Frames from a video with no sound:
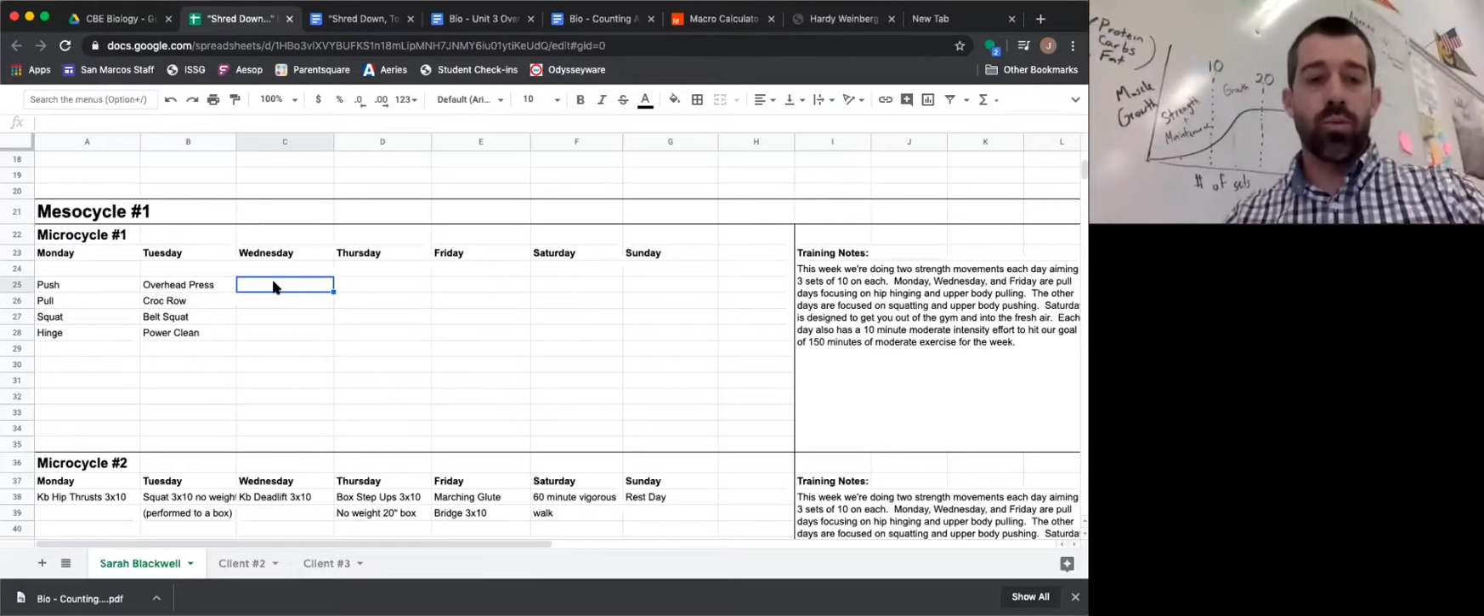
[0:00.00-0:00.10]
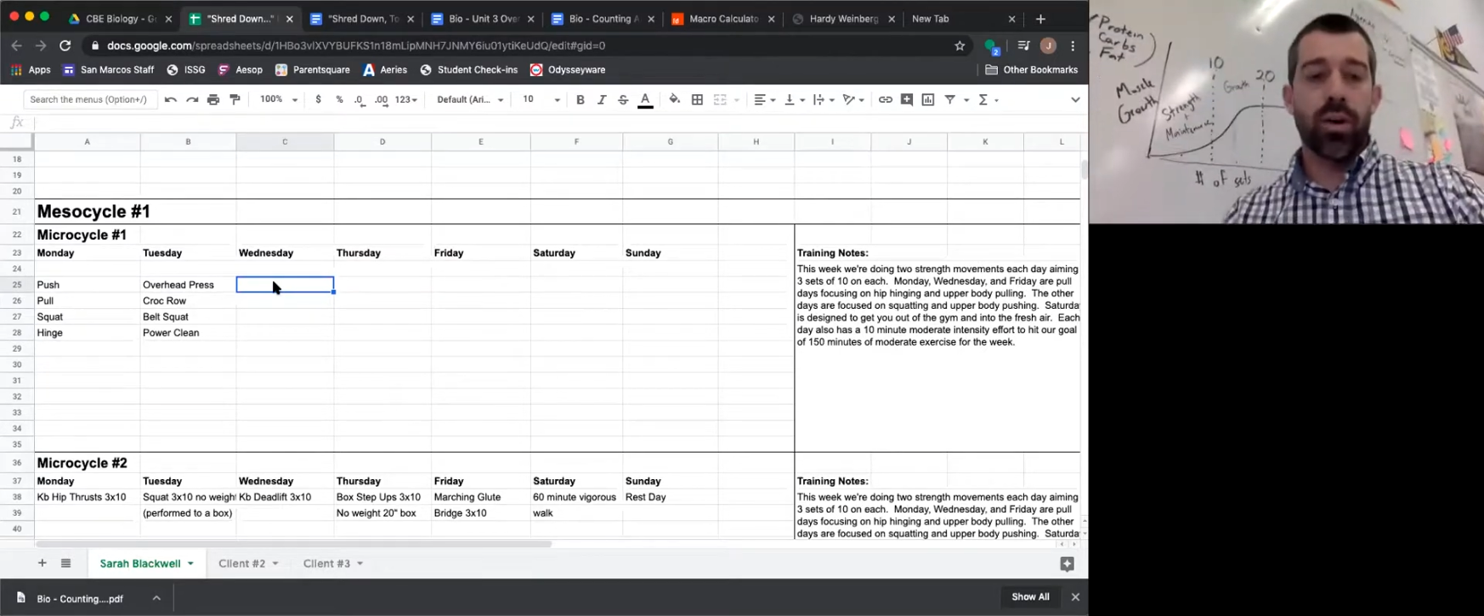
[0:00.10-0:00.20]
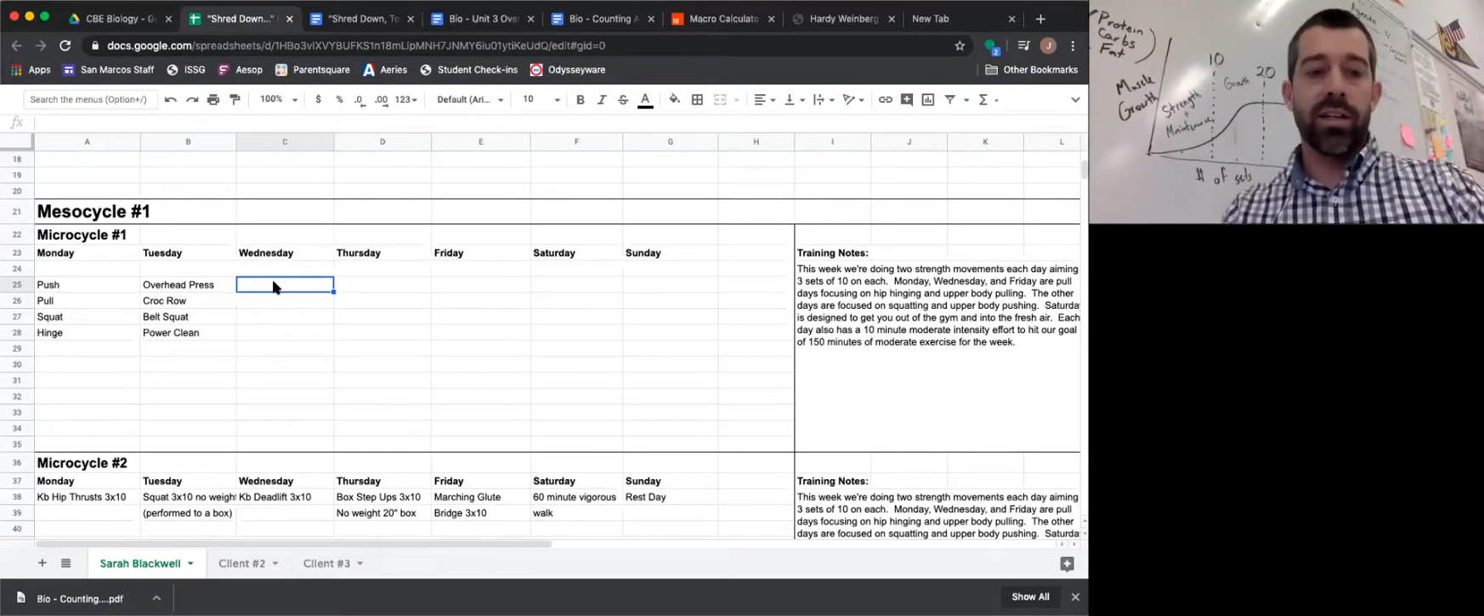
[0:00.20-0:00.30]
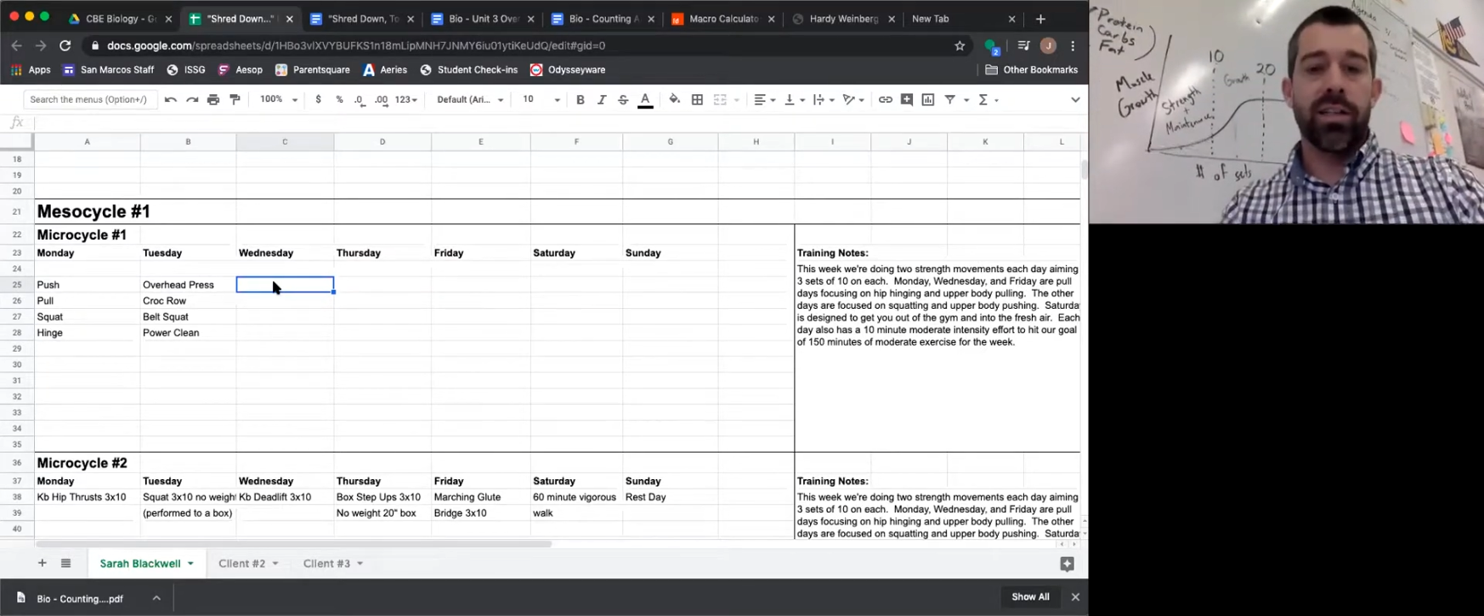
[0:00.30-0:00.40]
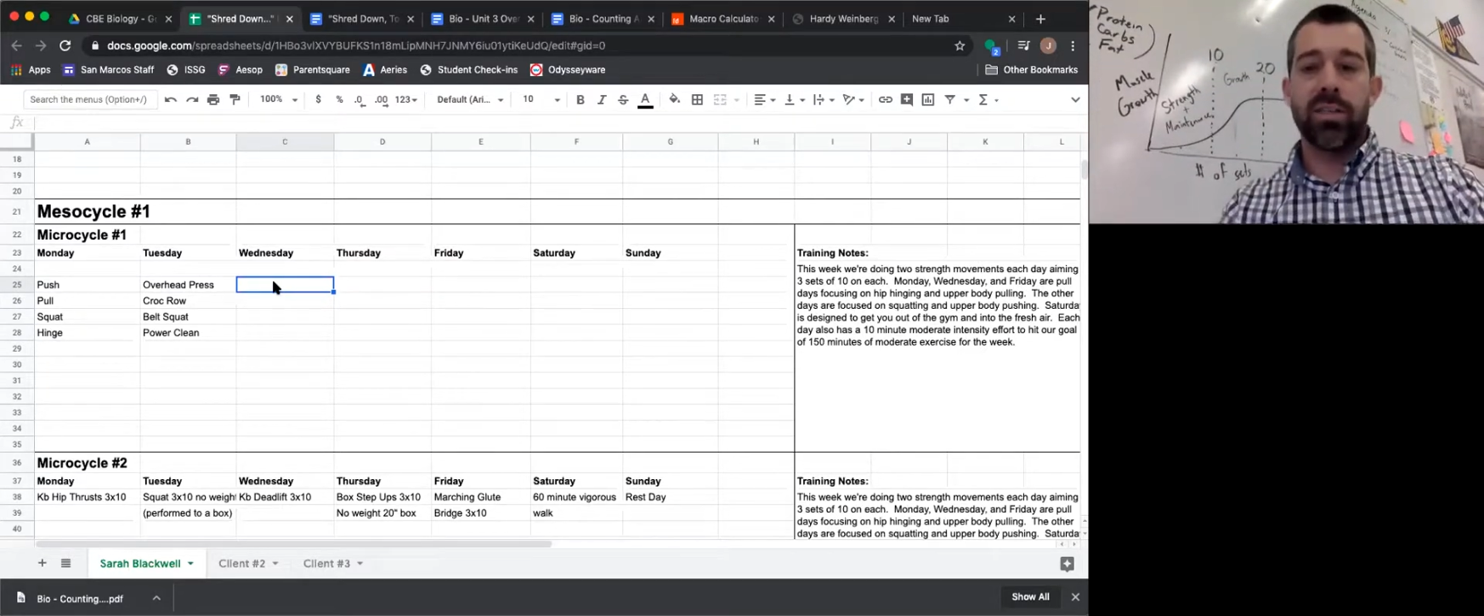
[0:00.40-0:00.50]
we're
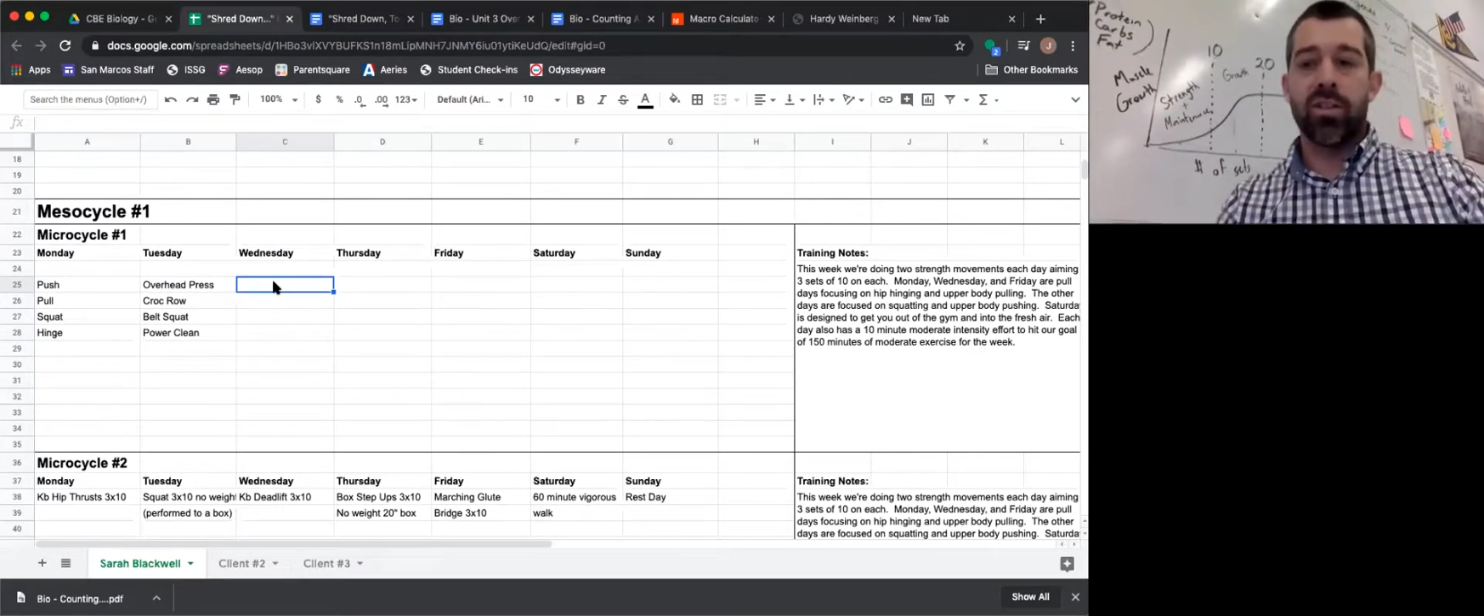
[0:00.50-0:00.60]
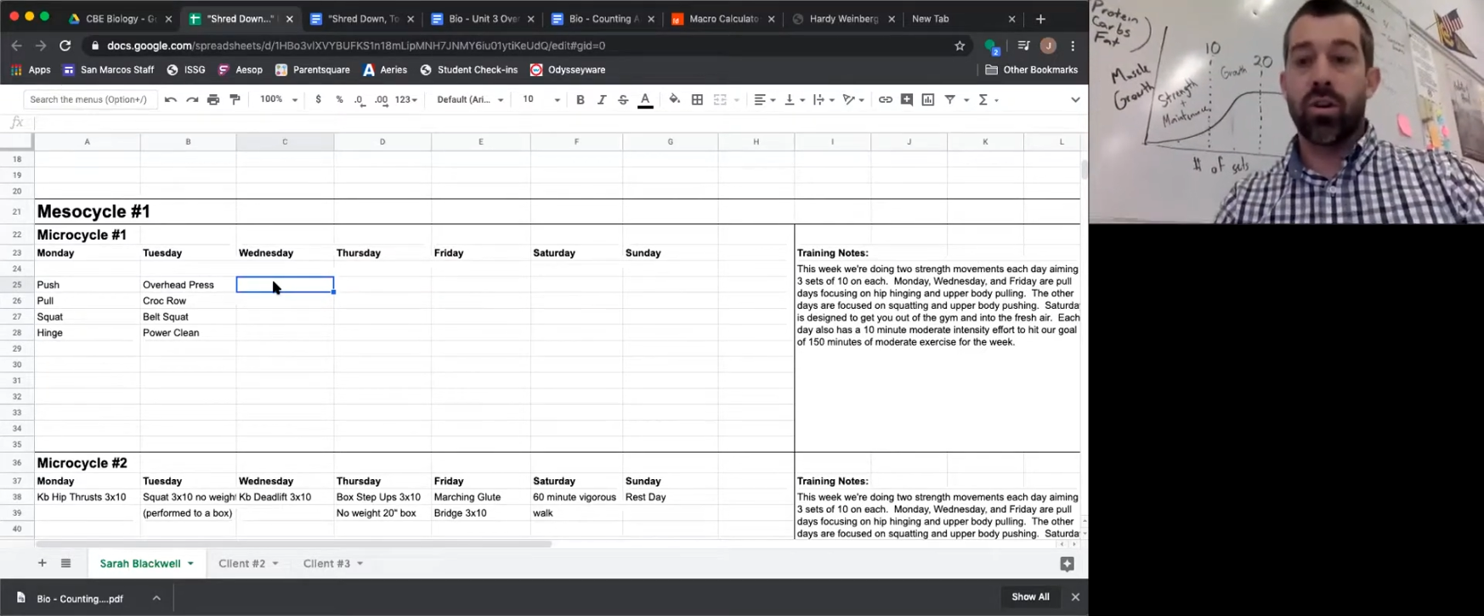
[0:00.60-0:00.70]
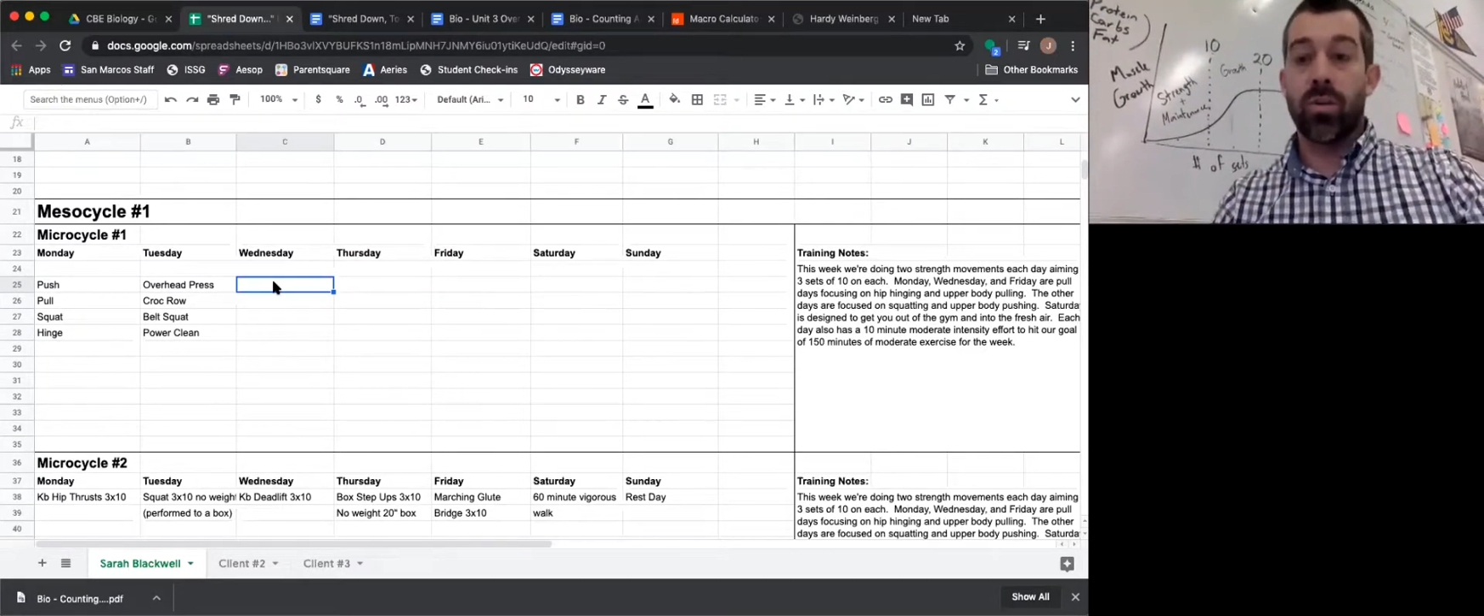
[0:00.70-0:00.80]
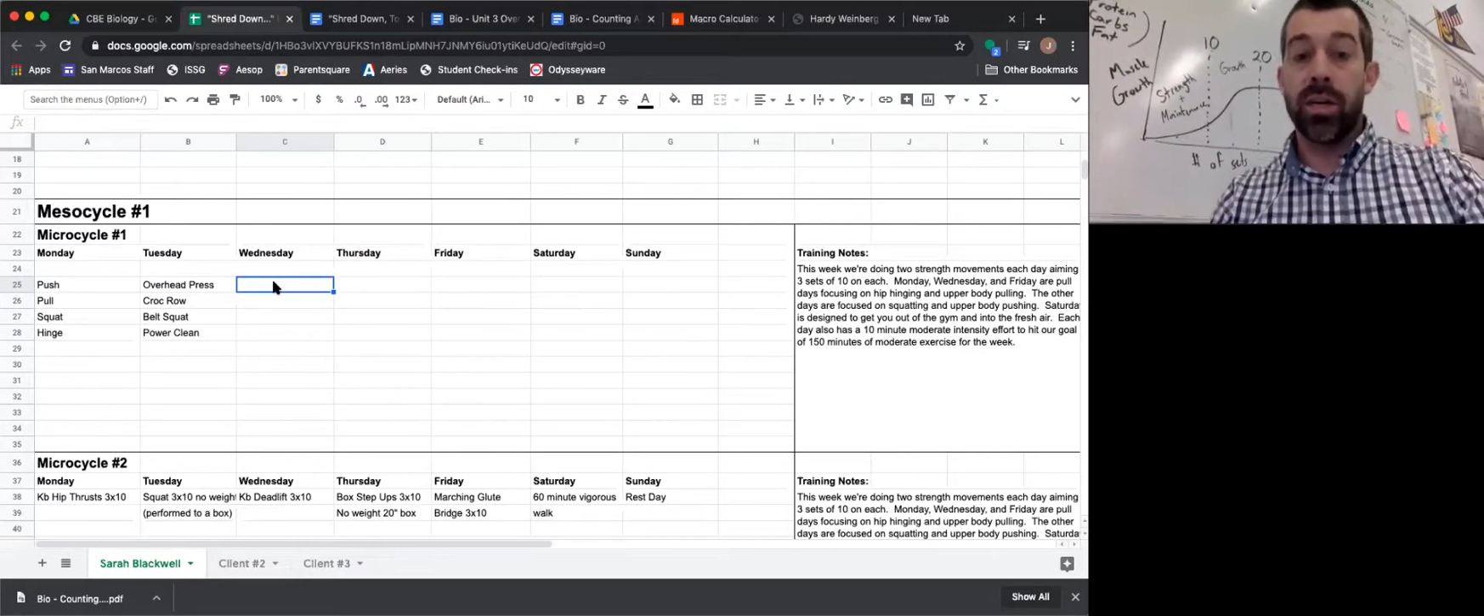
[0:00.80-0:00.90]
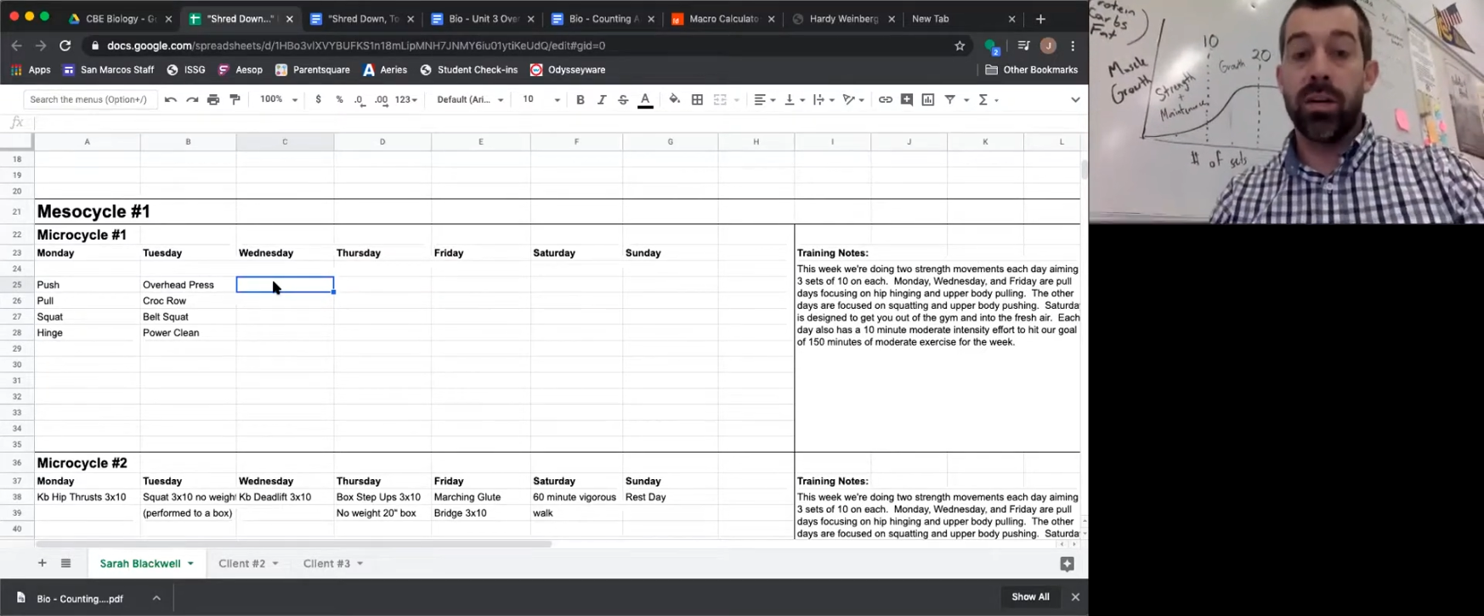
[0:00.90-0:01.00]
going to
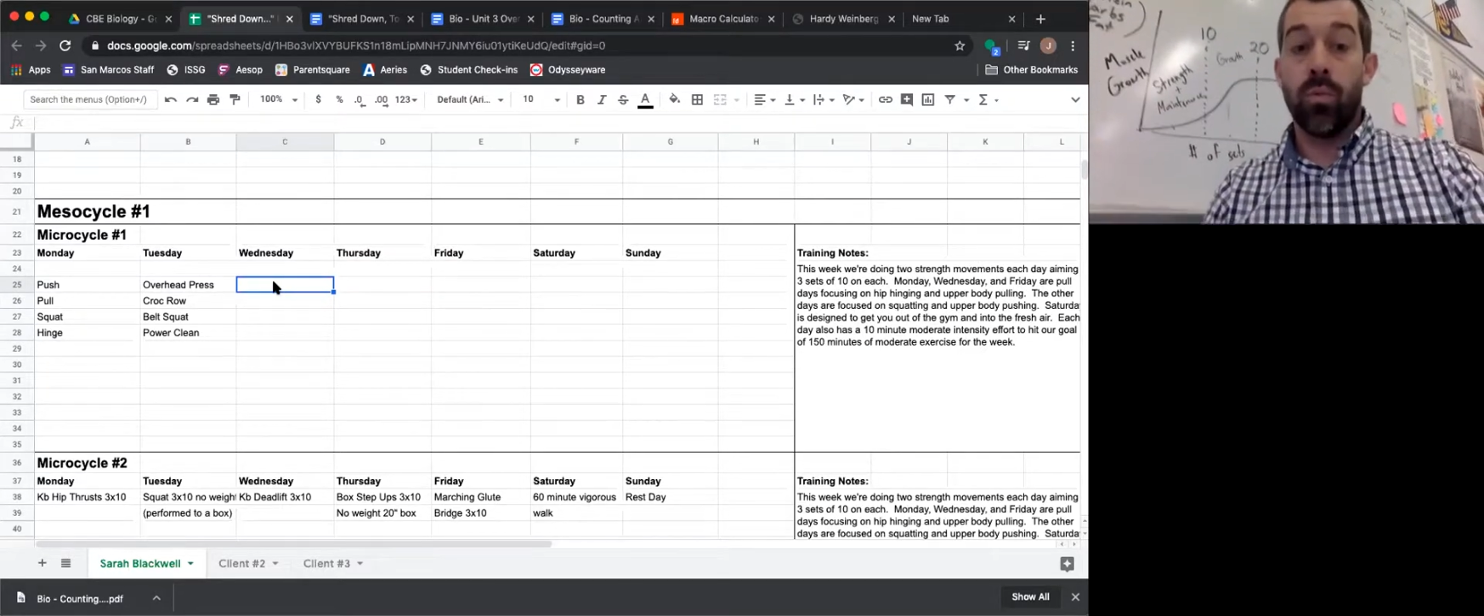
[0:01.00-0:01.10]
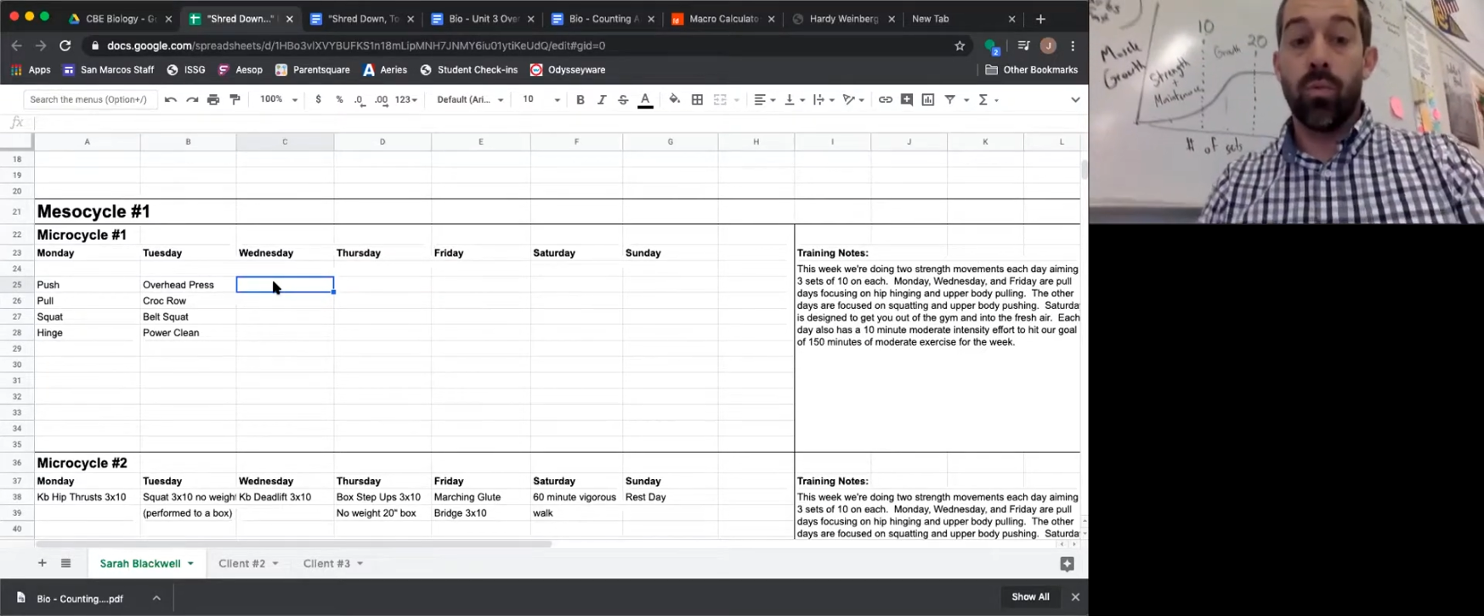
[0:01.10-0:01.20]
determine